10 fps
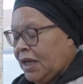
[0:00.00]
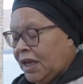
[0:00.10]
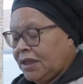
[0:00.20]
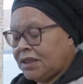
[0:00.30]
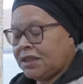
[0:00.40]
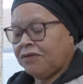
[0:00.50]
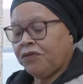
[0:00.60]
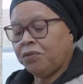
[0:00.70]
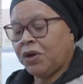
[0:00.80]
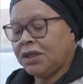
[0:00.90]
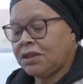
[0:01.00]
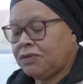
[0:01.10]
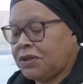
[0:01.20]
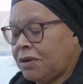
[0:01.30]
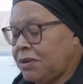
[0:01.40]
And there's different ways of
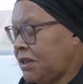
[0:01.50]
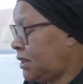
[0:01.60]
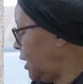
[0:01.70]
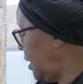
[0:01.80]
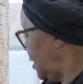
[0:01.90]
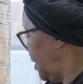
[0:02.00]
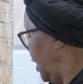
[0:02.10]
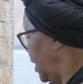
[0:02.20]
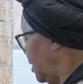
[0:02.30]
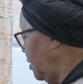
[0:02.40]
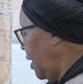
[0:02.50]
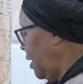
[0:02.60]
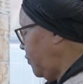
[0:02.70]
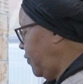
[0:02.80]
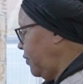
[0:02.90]
sowing seeds. You
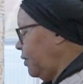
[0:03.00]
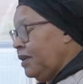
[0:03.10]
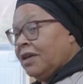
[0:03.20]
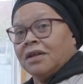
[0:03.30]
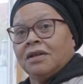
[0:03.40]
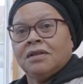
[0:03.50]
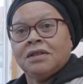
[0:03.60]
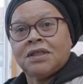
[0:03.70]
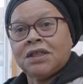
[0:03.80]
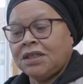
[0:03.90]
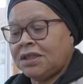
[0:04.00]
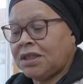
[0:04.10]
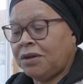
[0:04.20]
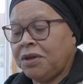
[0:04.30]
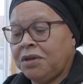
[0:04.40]
have seed
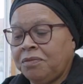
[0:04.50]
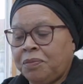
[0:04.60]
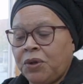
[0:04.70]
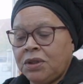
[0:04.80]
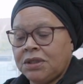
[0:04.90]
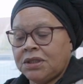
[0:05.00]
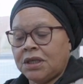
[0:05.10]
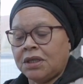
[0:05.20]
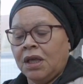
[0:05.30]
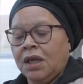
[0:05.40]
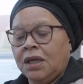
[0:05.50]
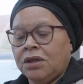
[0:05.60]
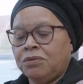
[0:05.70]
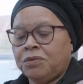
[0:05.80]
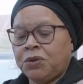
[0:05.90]
sowing pods.
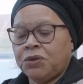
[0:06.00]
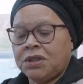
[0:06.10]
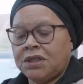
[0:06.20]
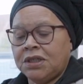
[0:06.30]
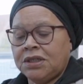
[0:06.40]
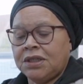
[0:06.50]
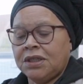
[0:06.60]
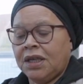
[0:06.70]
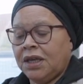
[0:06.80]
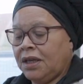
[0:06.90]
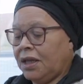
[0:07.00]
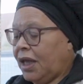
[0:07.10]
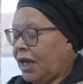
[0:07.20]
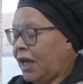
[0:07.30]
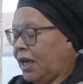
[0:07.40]
You would put the seeds in there
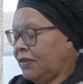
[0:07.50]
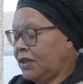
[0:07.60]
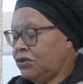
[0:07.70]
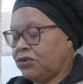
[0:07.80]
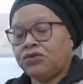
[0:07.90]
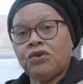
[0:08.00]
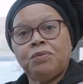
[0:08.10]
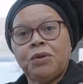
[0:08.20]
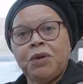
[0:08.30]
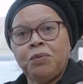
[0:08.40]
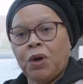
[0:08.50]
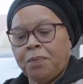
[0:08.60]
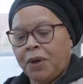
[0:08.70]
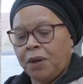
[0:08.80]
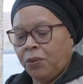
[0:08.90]
and then just drop them in one
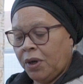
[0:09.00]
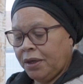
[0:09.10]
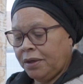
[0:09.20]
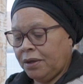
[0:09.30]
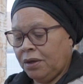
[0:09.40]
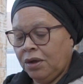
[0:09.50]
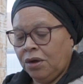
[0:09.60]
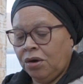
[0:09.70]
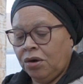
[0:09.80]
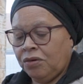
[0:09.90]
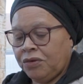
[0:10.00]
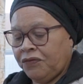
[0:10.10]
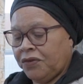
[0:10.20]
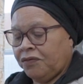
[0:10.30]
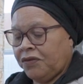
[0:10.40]
by one. Or
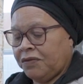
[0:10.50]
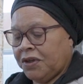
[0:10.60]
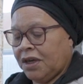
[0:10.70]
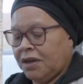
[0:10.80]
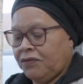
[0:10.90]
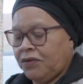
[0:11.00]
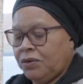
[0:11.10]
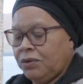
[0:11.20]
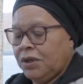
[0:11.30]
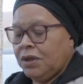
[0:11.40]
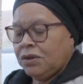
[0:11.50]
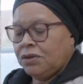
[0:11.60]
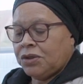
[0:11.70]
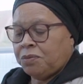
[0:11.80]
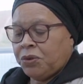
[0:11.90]
if you're very careful, you
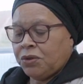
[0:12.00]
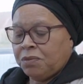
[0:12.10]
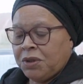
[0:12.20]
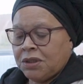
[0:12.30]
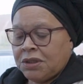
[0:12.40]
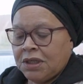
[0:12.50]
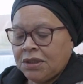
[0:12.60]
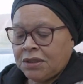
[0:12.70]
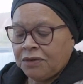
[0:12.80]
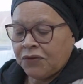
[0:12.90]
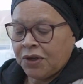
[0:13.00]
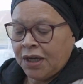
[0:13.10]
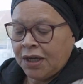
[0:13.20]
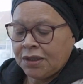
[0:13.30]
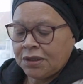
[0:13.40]
just put them in the centre of your
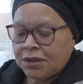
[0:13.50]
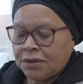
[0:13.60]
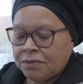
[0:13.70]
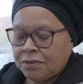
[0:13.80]
hand